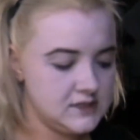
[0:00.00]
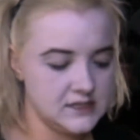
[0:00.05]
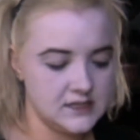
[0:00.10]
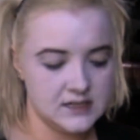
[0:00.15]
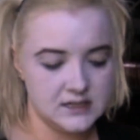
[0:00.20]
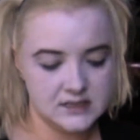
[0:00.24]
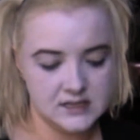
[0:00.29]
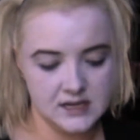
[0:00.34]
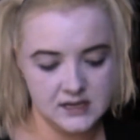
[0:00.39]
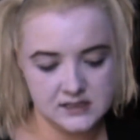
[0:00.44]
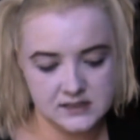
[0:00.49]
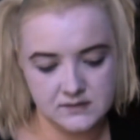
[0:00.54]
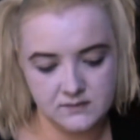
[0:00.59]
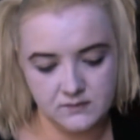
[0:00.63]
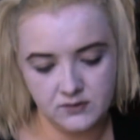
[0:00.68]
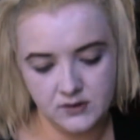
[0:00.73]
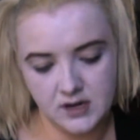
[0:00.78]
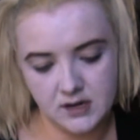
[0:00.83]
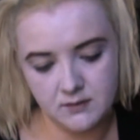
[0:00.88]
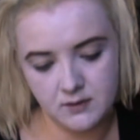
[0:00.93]
just going to take
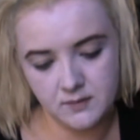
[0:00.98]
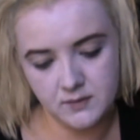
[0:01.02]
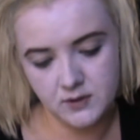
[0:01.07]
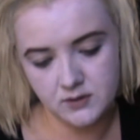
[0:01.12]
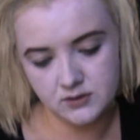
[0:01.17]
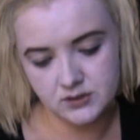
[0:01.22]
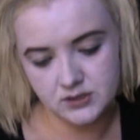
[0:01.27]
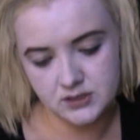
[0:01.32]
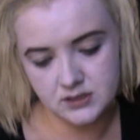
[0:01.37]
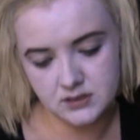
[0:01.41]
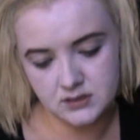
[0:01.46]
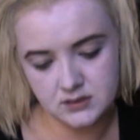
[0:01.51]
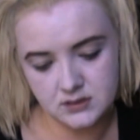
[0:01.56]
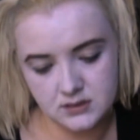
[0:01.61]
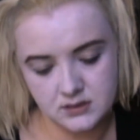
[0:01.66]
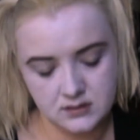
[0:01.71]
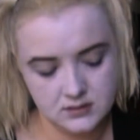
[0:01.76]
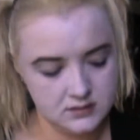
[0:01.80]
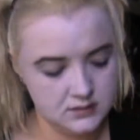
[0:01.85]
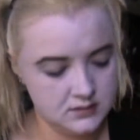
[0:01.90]
some primer potion